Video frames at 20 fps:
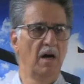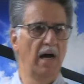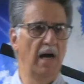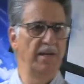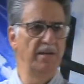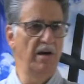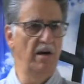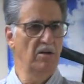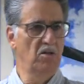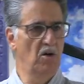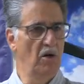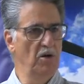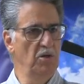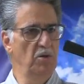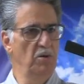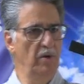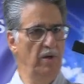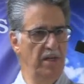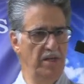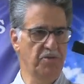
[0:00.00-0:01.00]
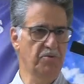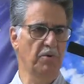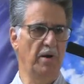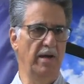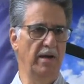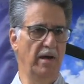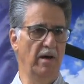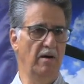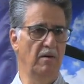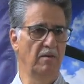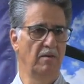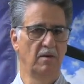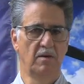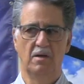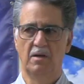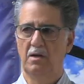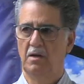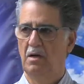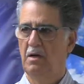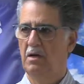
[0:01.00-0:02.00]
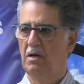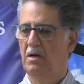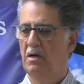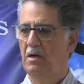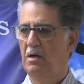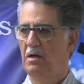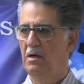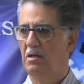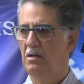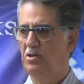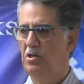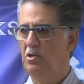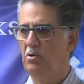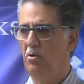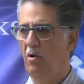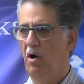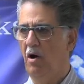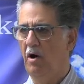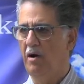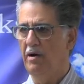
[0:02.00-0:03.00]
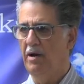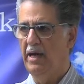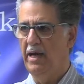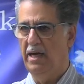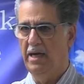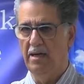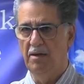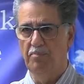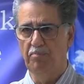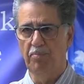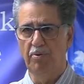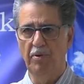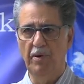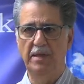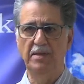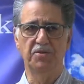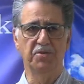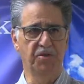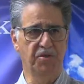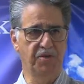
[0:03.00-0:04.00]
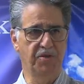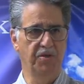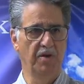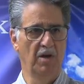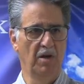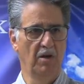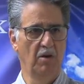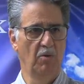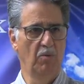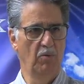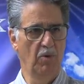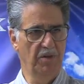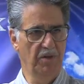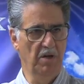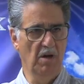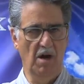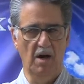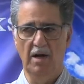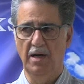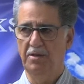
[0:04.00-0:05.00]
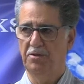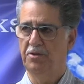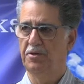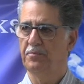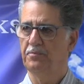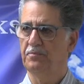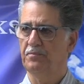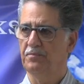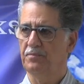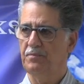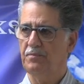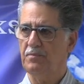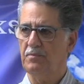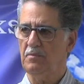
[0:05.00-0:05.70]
I now call you Israel you are a prince with God. Yep.